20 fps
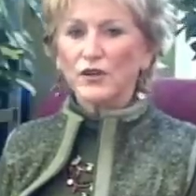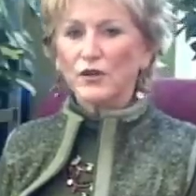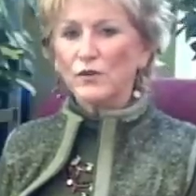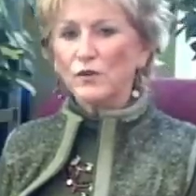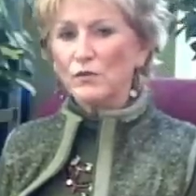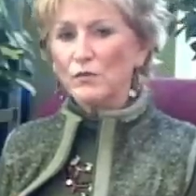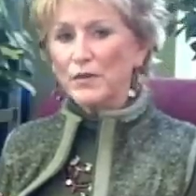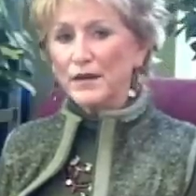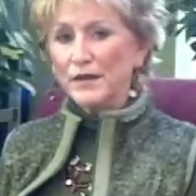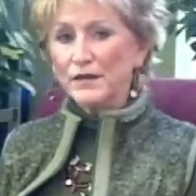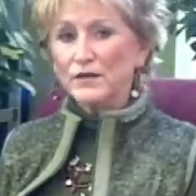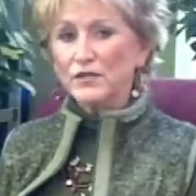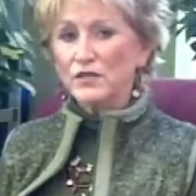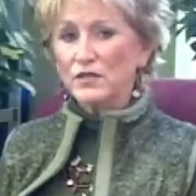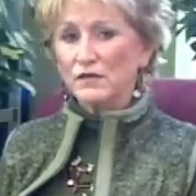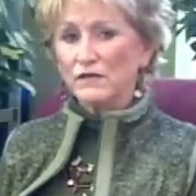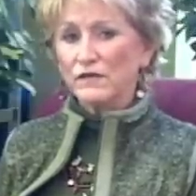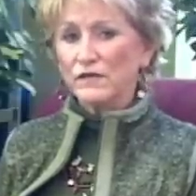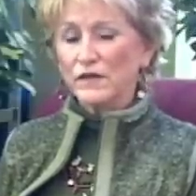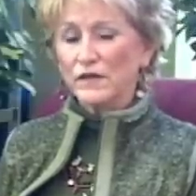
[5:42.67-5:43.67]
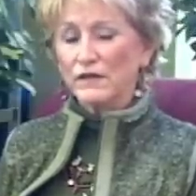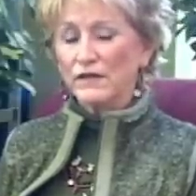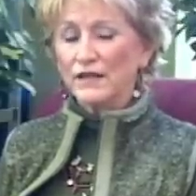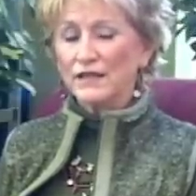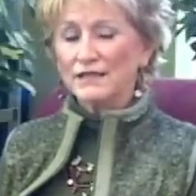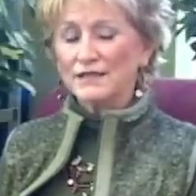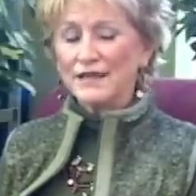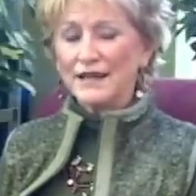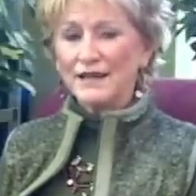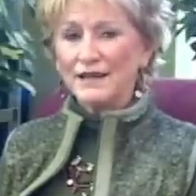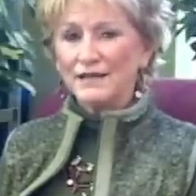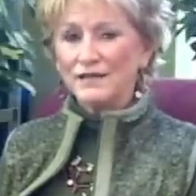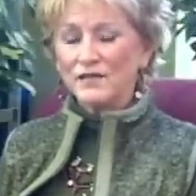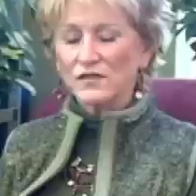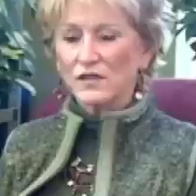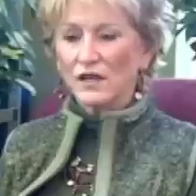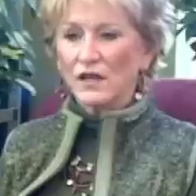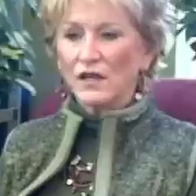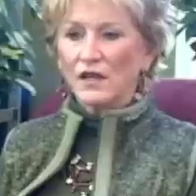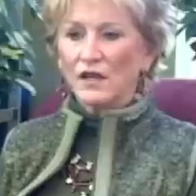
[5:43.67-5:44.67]
you were embarrassed in front of the
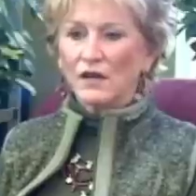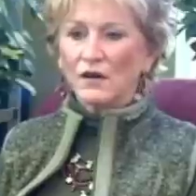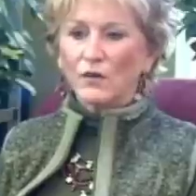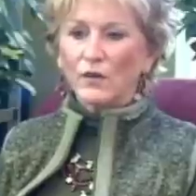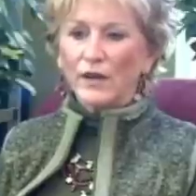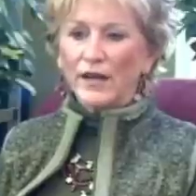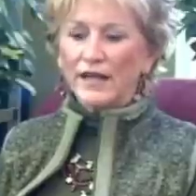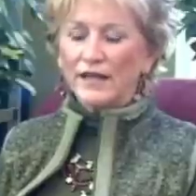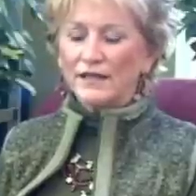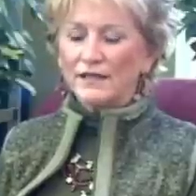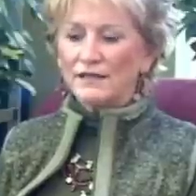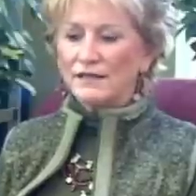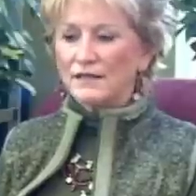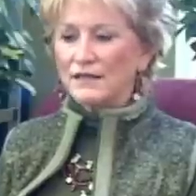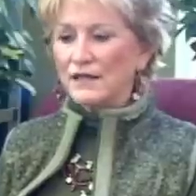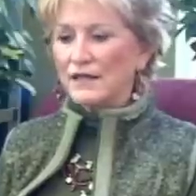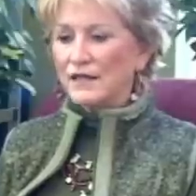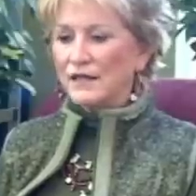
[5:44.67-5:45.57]
class when